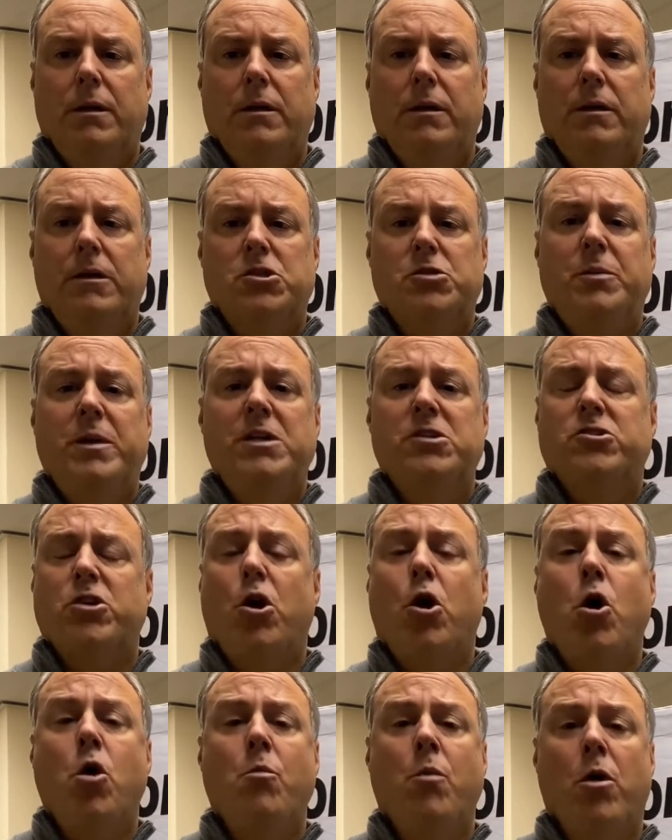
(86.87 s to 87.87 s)
This means the
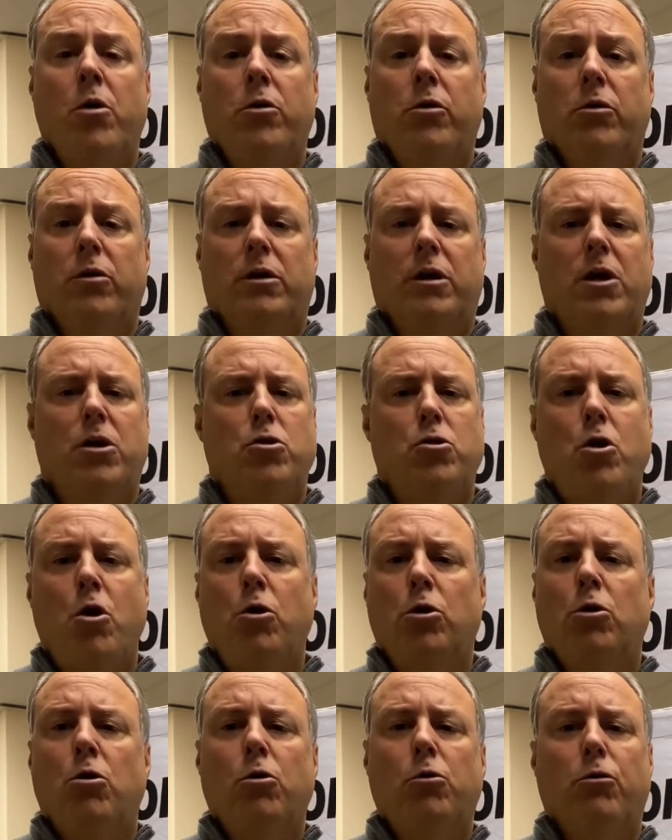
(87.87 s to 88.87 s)
homeowner can no
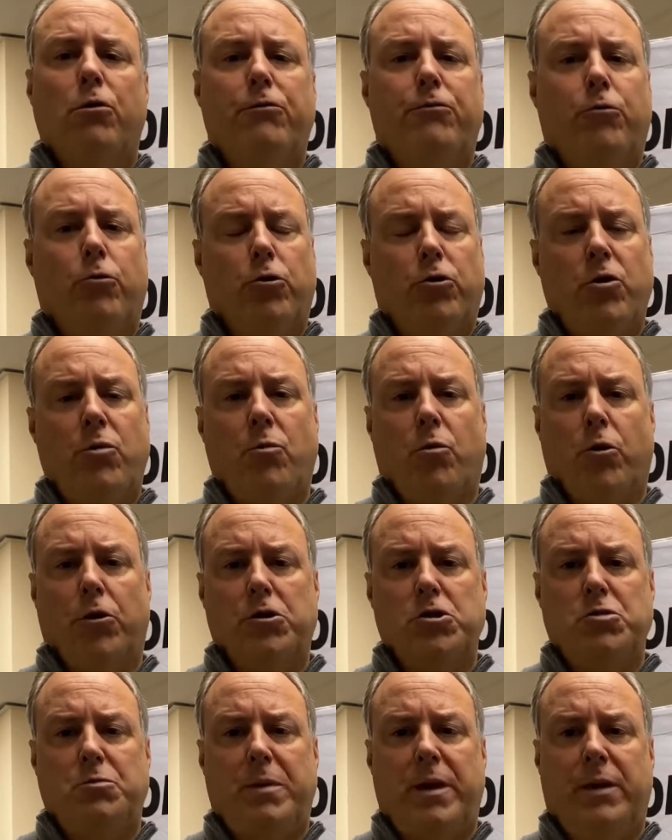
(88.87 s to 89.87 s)
longer afford their
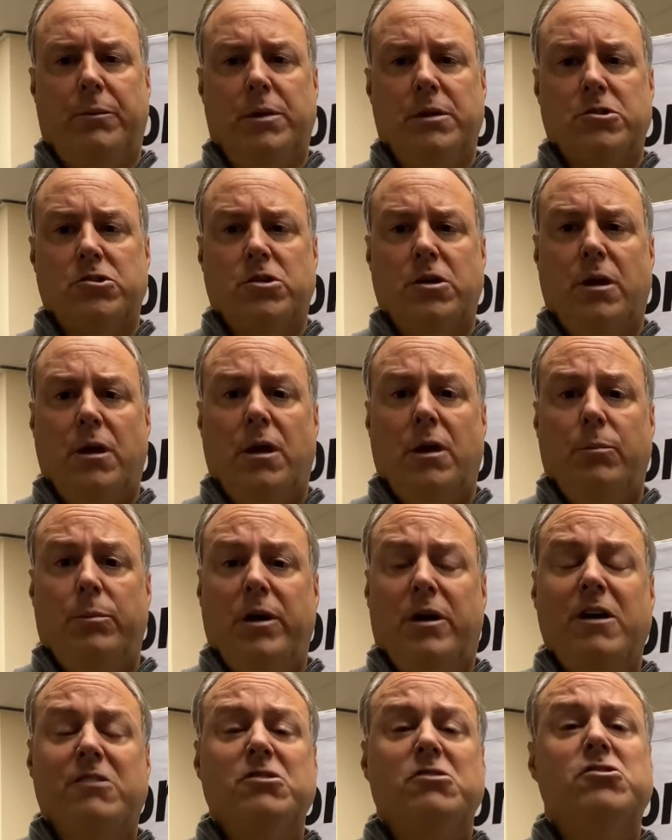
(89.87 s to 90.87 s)
mortgage payments
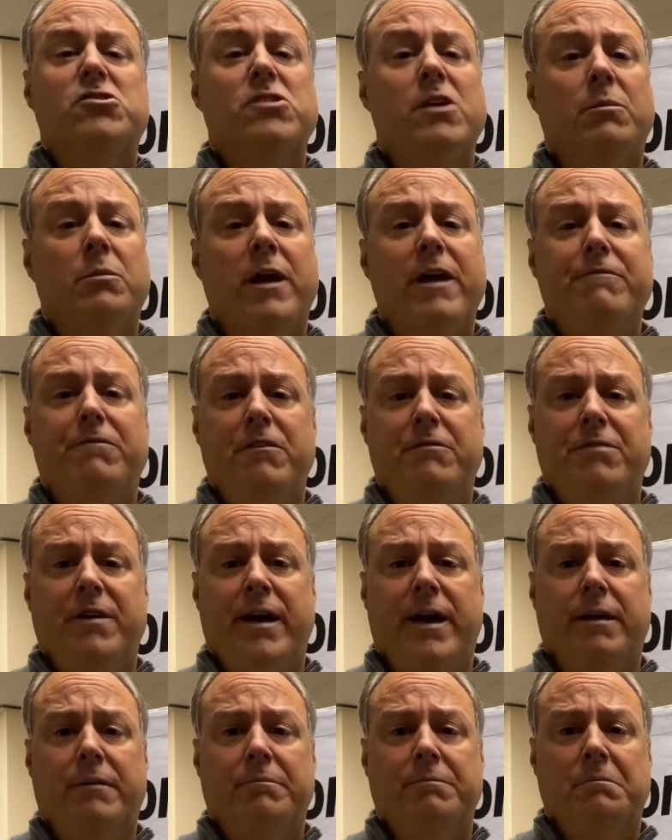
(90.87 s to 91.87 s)
because of some life
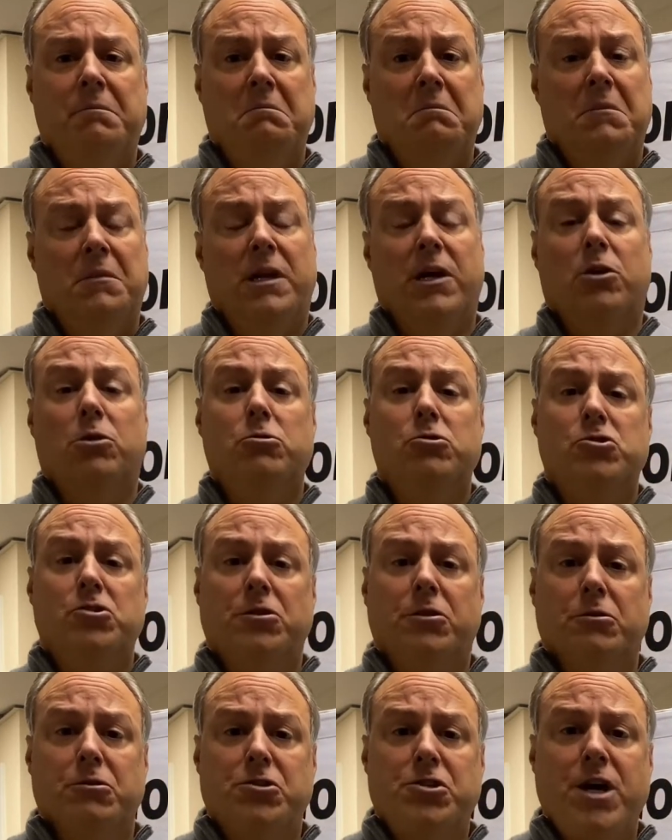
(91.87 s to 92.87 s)
event, like losing
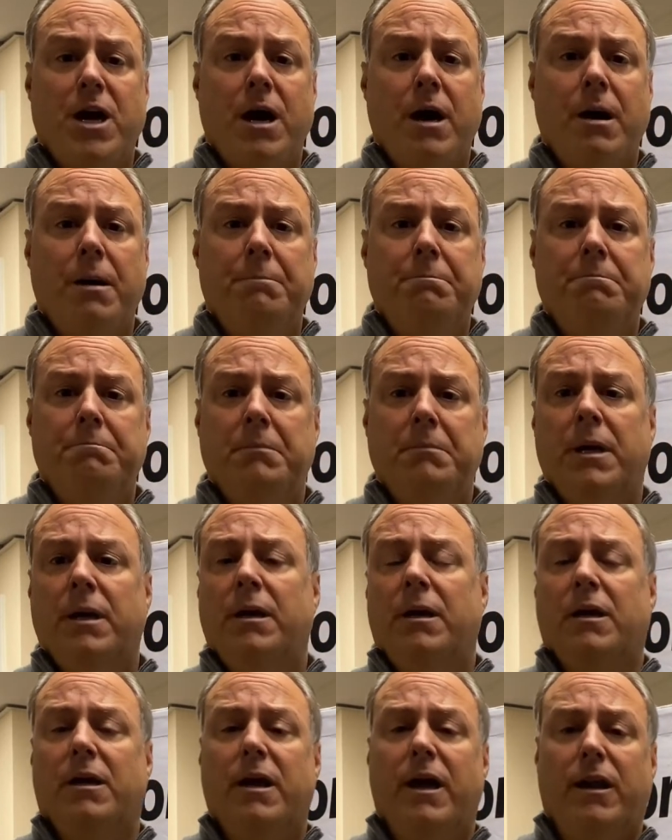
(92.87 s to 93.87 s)
their job,
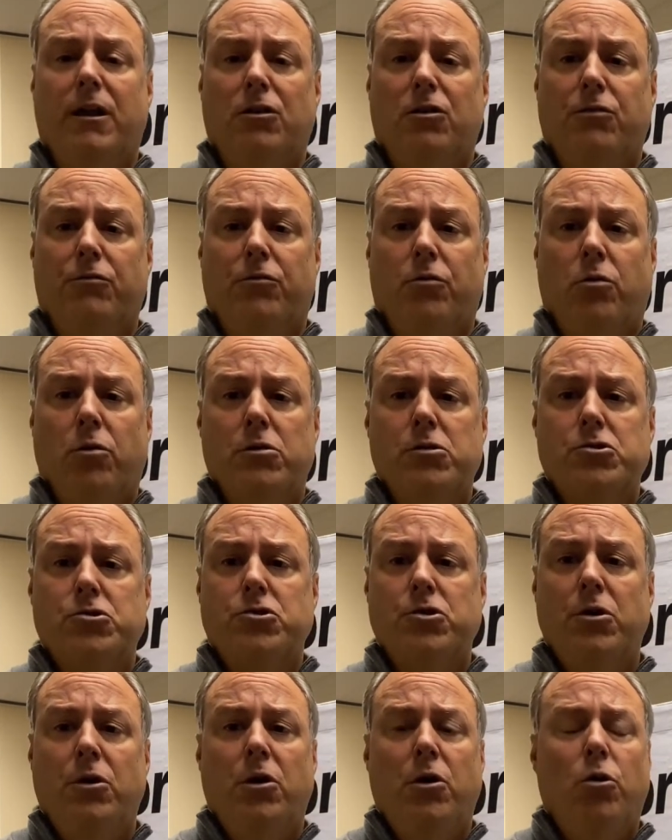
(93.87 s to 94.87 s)
getting divorced,
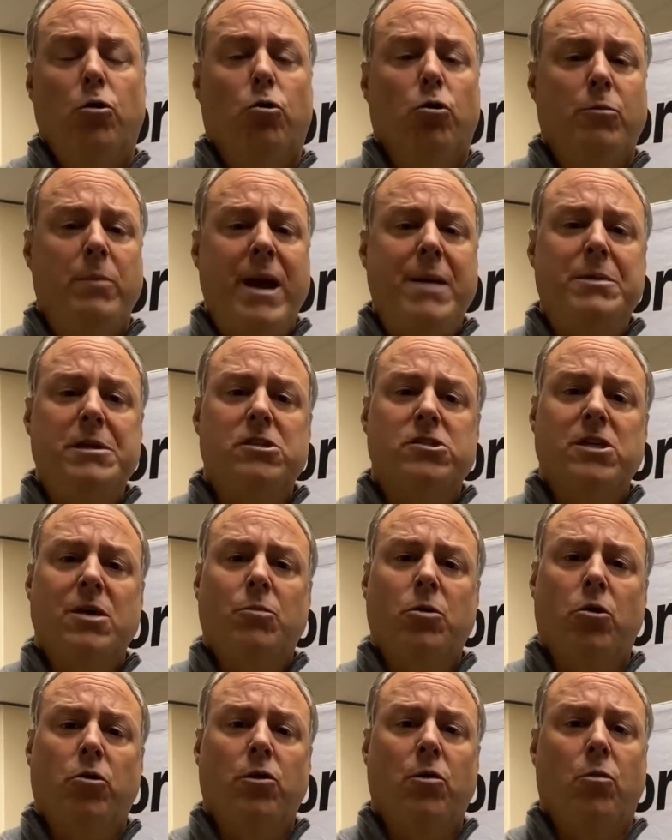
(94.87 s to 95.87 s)
or maybe
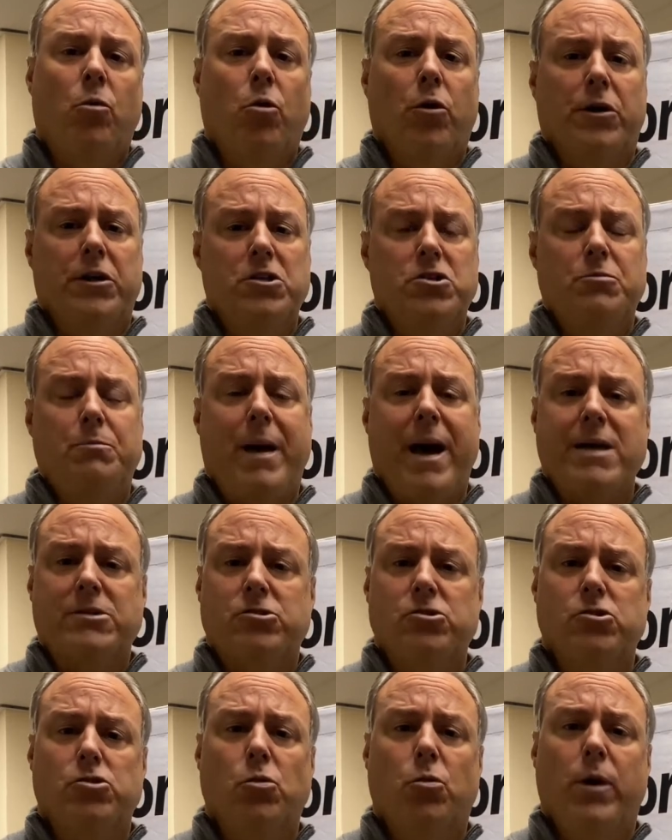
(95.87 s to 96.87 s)
someone on the mortgage
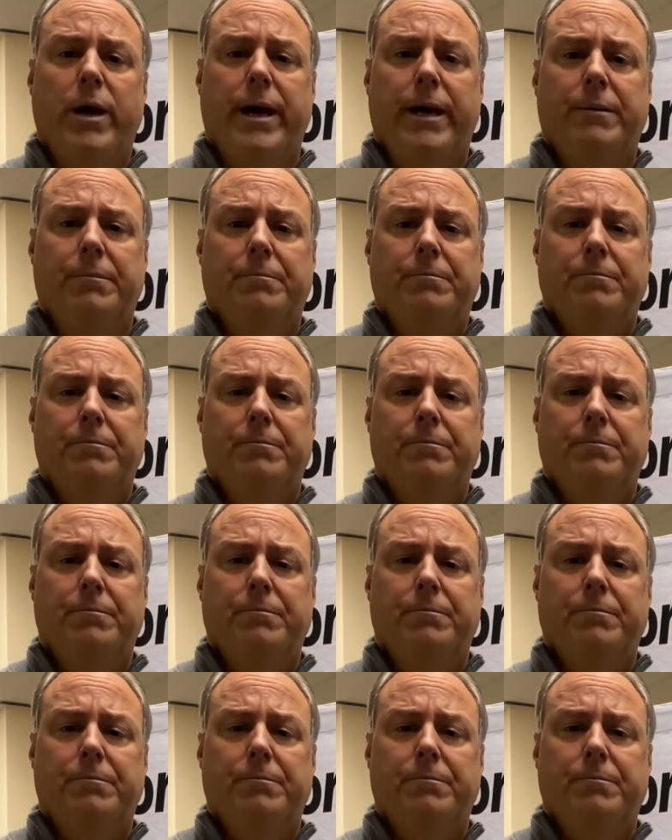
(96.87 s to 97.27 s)
passes away.